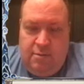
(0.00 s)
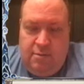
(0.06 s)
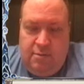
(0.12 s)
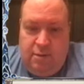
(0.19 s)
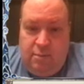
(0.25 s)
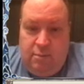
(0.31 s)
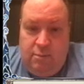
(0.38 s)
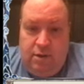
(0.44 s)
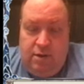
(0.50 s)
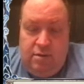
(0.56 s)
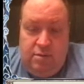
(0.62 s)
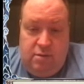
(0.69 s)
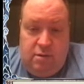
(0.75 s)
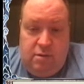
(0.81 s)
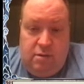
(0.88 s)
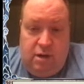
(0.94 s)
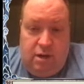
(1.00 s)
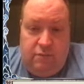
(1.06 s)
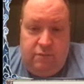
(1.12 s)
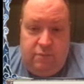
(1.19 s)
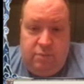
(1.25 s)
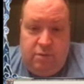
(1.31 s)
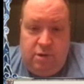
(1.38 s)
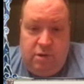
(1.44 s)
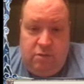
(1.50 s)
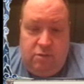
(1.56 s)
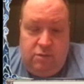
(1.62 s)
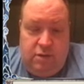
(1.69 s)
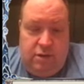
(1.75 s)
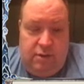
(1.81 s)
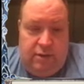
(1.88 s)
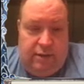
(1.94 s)
know, meaning they're going to have to block with
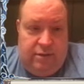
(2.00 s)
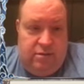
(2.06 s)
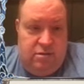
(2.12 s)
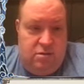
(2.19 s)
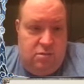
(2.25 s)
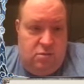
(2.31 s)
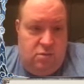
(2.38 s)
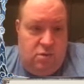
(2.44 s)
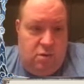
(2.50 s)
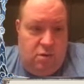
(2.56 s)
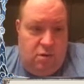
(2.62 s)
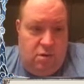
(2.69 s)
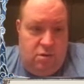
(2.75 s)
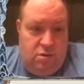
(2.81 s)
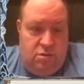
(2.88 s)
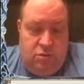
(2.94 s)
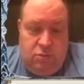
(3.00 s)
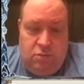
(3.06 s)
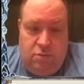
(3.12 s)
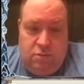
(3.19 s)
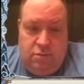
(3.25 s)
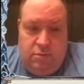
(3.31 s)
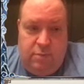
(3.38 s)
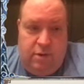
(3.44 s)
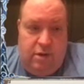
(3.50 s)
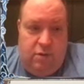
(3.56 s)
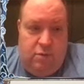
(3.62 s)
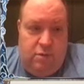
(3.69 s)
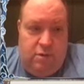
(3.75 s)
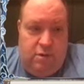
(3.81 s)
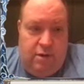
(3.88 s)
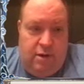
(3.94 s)
at least 2 cards, or depending on
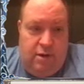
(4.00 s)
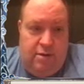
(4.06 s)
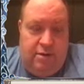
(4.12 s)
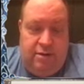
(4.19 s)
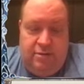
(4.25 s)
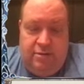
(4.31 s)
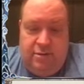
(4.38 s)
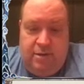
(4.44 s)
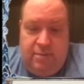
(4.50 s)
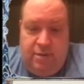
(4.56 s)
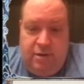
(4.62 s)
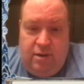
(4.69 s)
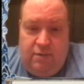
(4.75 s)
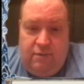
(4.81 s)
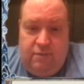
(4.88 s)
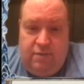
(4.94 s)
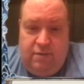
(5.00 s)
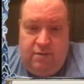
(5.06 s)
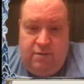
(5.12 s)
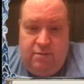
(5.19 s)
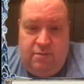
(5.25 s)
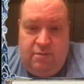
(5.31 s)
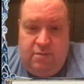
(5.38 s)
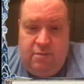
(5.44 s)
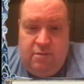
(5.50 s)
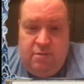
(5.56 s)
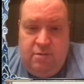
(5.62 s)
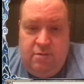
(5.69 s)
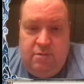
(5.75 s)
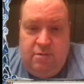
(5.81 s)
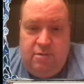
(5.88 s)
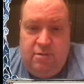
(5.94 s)
what their hand is, they may have to,
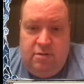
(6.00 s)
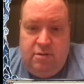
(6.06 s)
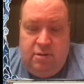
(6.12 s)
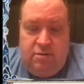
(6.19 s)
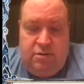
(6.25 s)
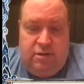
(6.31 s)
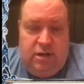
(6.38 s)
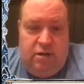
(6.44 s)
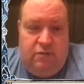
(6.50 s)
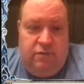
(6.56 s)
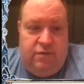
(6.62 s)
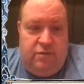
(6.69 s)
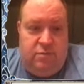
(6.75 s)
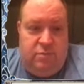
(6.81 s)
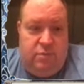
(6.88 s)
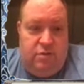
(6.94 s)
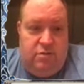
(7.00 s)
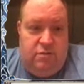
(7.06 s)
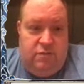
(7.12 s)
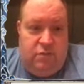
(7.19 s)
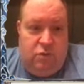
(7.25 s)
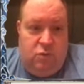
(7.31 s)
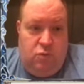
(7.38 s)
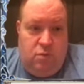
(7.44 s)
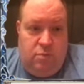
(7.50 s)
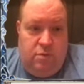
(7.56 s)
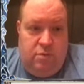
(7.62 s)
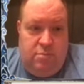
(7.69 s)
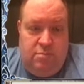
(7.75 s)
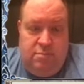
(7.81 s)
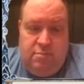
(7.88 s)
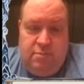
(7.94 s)
you know, sacrifice a piece of equipment
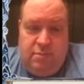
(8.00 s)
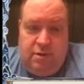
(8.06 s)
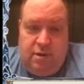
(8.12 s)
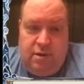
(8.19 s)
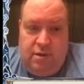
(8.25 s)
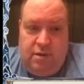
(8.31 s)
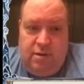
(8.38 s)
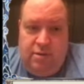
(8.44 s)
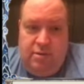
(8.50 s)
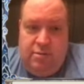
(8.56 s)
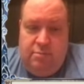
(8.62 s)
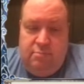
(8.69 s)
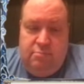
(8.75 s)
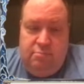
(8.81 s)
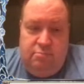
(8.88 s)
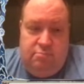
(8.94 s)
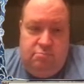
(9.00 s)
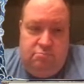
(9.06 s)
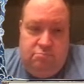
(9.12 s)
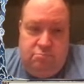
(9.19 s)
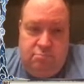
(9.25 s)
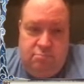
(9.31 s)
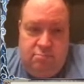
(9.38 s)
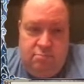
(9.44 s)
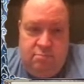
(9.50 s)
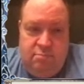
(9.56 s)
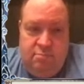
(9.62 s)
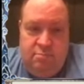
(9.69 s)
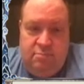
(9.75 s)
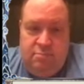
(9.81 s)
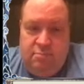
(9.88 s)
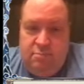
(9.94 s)
and
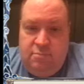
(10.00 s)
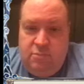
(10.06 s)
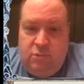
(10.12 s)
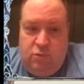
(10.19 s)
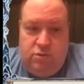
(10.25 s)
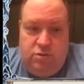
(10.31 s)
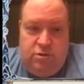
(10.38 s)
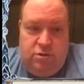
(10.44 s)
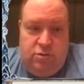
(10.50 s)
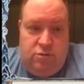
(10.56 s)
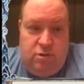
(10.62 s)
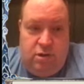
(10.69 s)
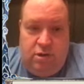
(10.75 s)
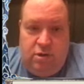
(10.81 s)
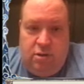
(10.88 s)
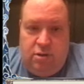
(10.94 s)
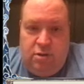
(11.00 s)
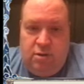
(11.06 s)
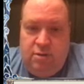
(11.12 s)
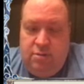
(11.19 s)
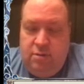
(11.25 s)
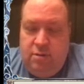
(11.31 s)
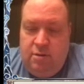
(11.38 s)
or 2 in a card,